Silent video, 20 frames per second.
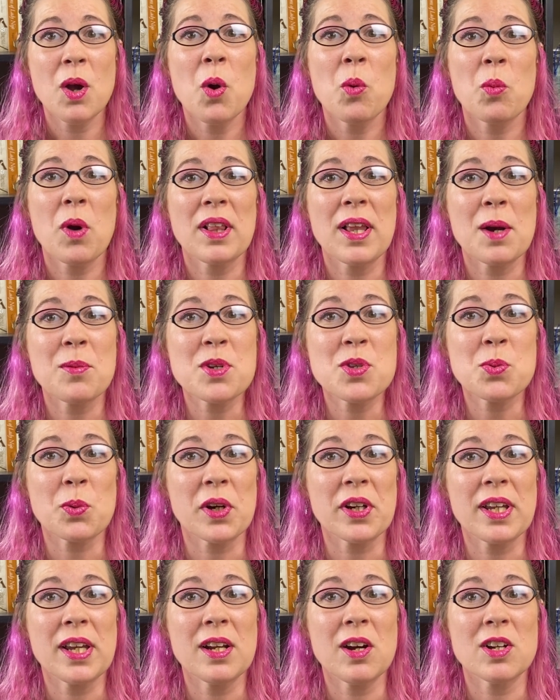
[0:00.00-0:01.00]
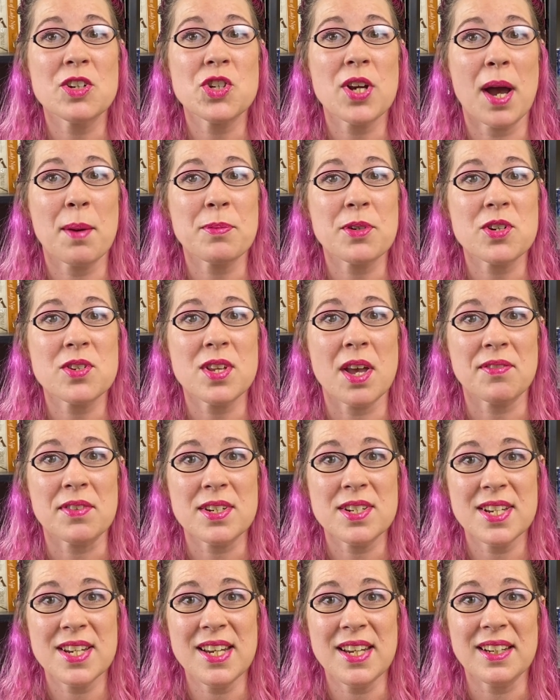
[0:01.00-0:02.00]
while I was working on Chapter
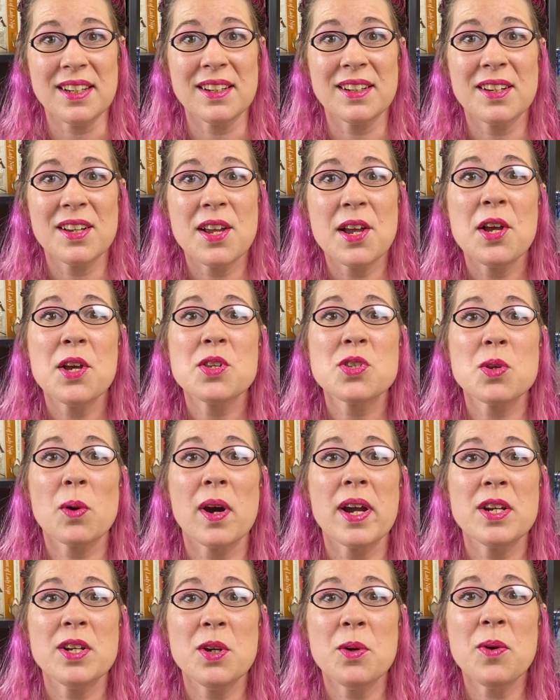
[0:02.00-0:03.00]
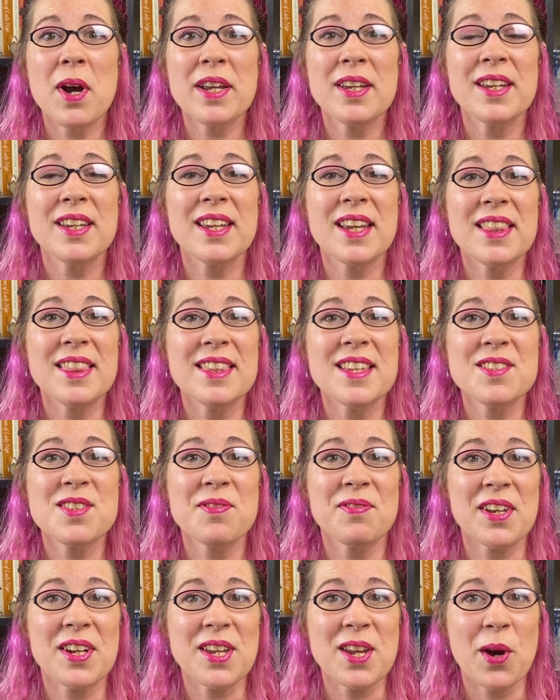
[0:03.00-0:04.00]
17. So I knew I could get this
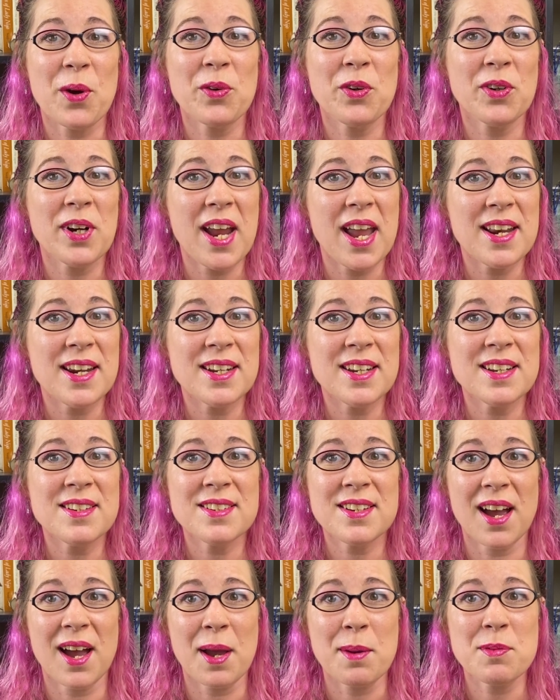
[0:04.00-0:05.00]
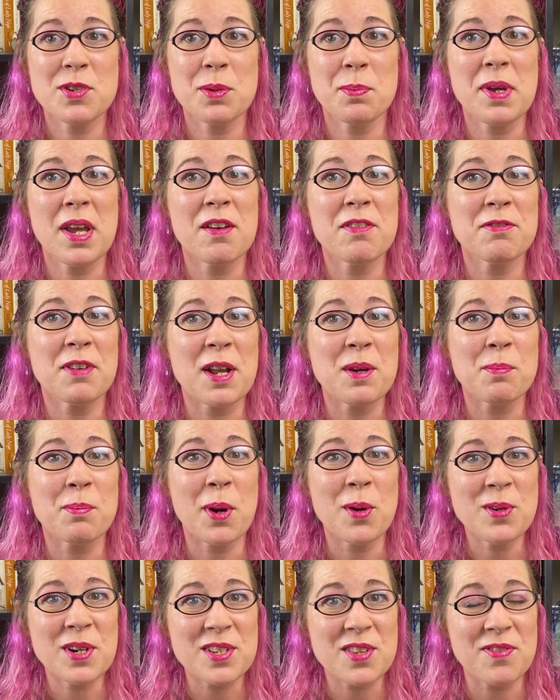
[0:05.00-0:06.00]
video created in time to be a fun
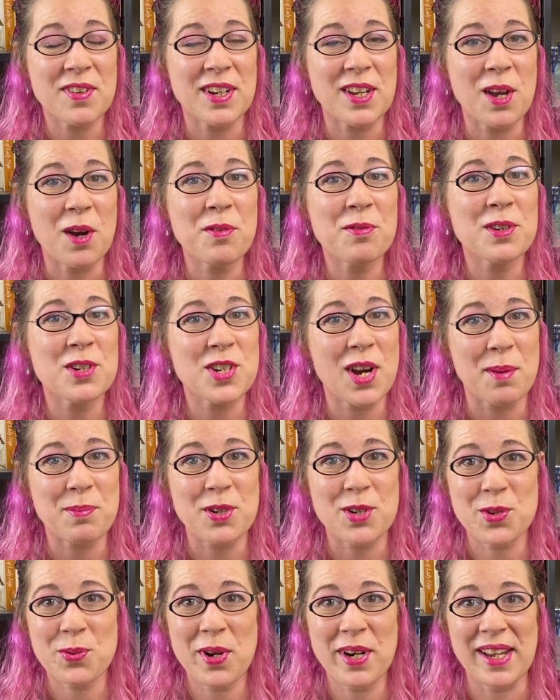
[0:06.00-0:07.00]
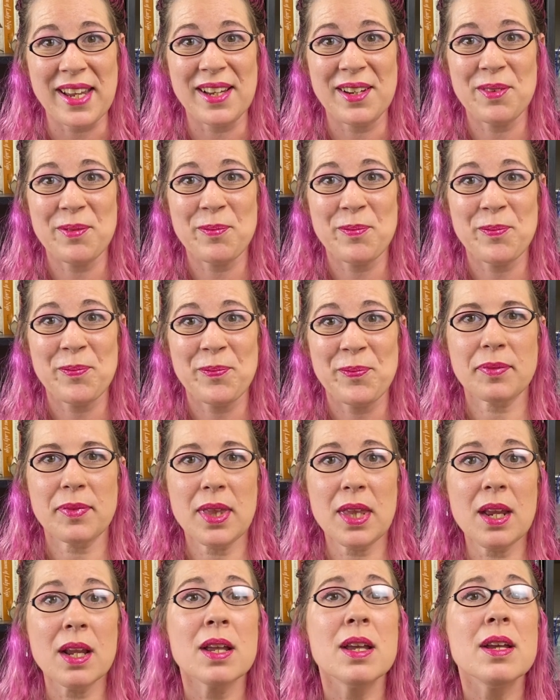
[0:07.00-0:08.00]
bonus video for Chapter 20.
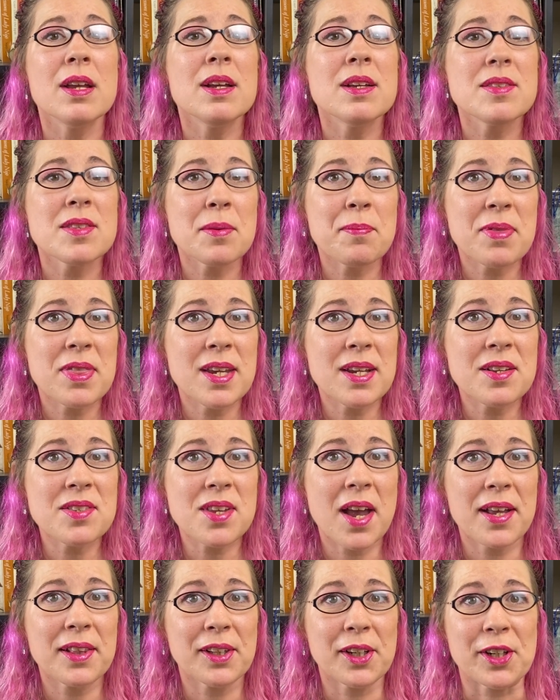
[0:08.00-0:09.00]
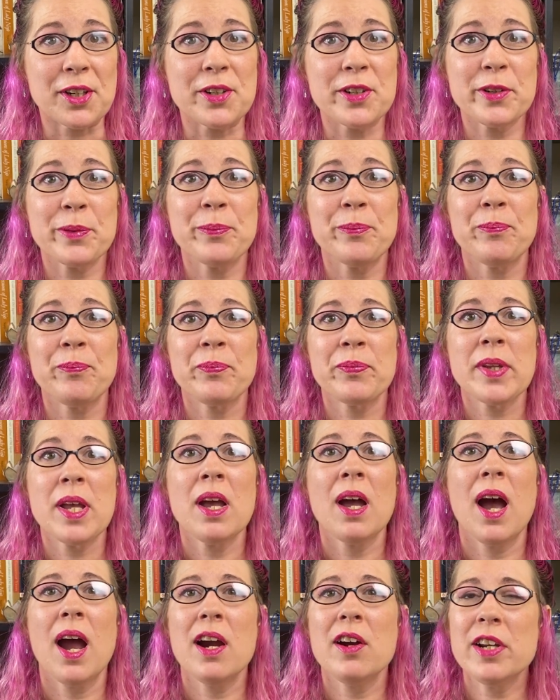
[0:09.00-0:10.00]
Some things I learned.
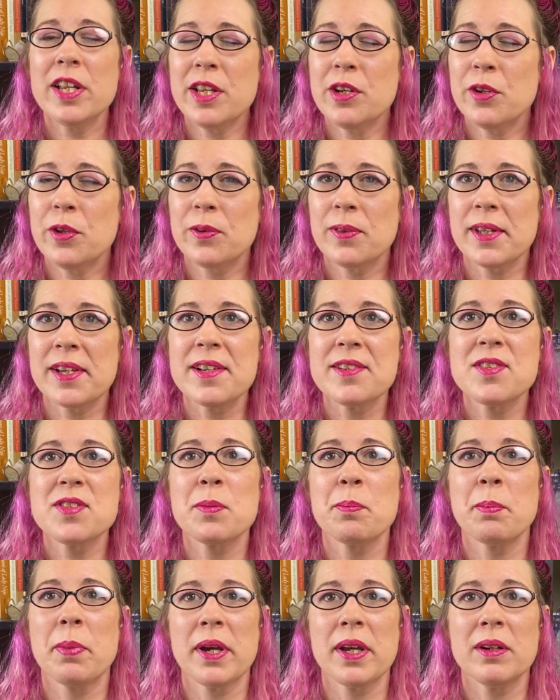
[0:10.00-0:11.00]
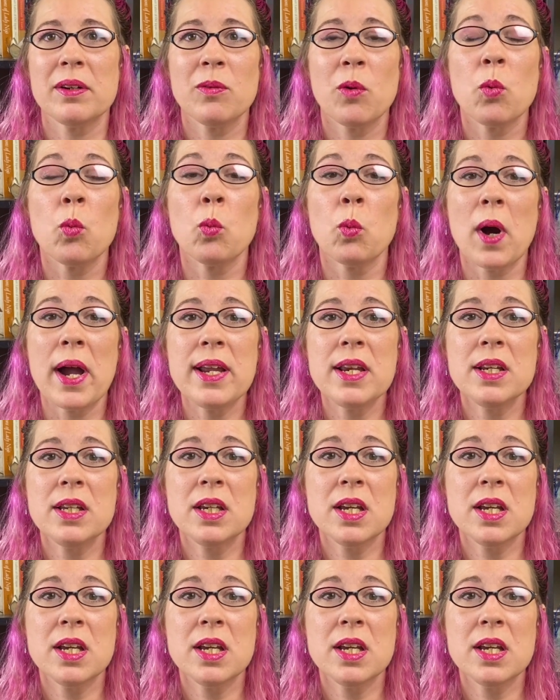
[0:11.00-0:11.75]
I already knew this, but white